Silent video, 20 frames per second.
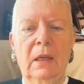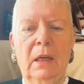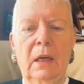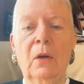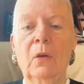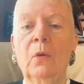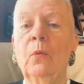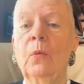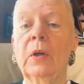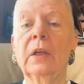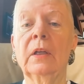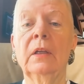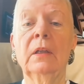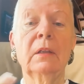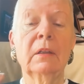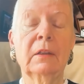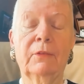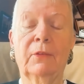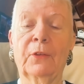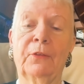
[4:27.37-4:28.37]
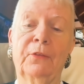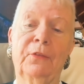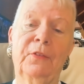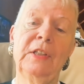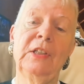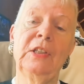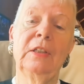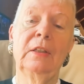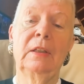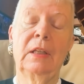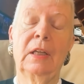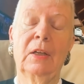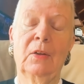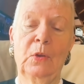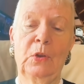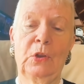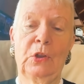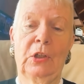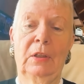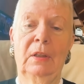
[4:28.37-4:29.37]
oh, we're going to look for fish in the
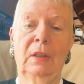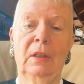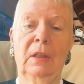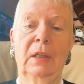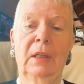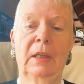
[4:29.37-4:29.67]
ocean.